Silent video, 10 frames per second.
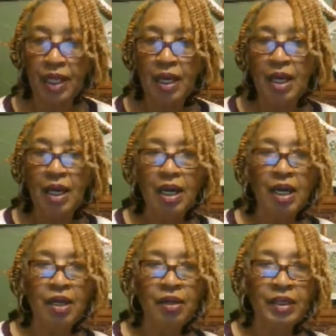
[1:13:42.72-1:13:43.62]

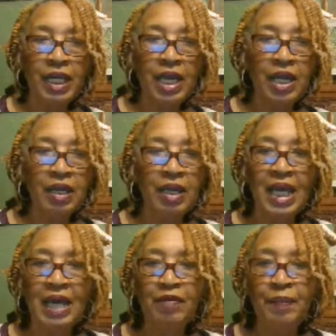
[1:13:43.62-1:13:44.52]
Okay,
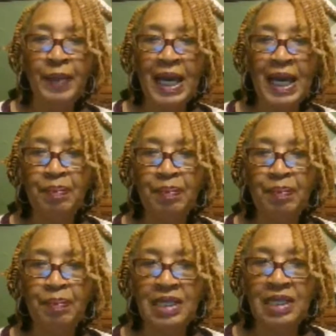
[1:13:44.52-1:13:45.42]
everybody, please,
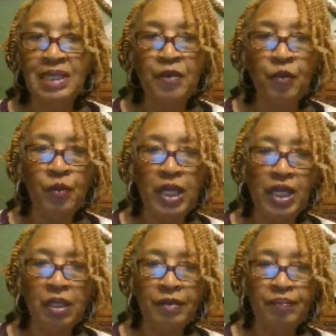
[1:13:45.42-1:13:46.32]
if you will,
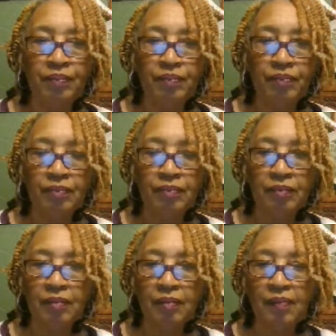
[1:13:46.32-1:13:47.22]

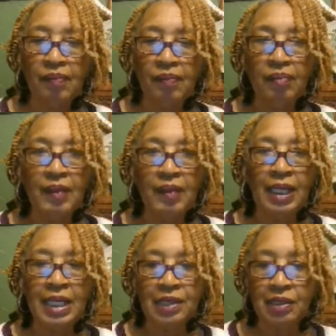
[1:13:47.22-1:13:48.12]
let's
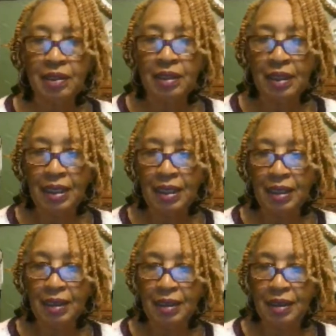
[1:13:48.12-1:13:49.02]

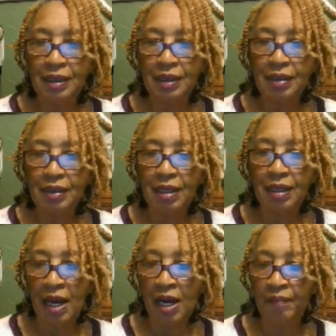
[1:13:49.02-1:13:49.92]

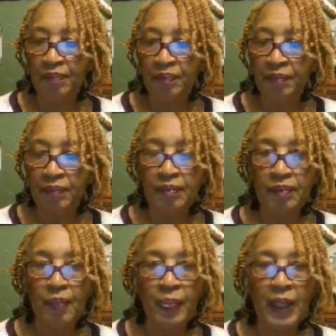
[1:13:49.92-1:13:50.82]
um
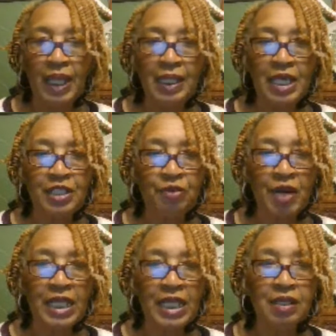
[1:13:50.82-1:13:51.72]
let's raise
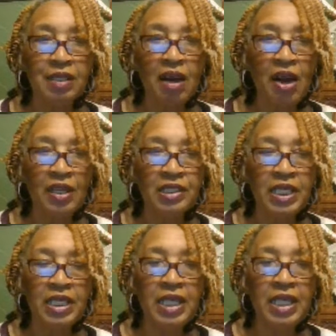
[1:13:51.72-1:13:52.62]
Carter's Eat. I
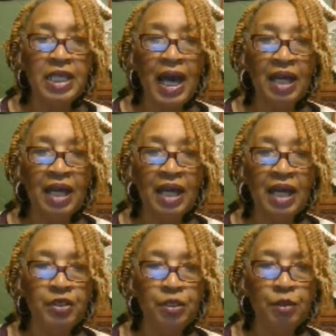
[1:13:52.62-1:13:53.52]
don't have
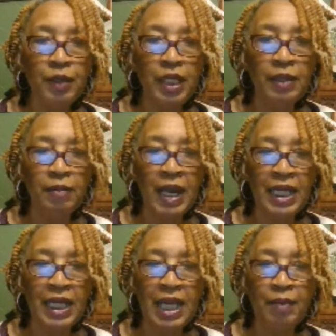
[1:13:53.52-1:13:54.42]
YouTube up right
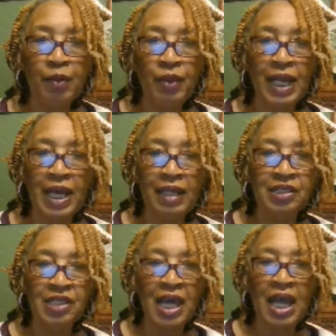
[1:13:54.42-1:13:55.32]
now, but when I
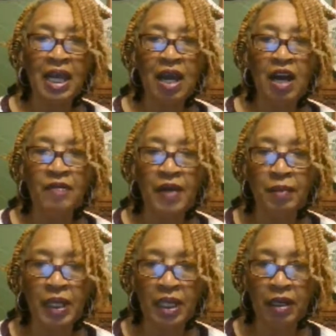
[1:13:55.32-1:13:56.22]
sign off, I'm
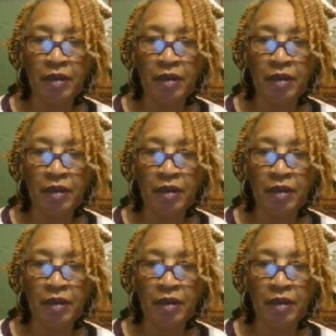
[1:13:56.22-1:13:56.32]
gonna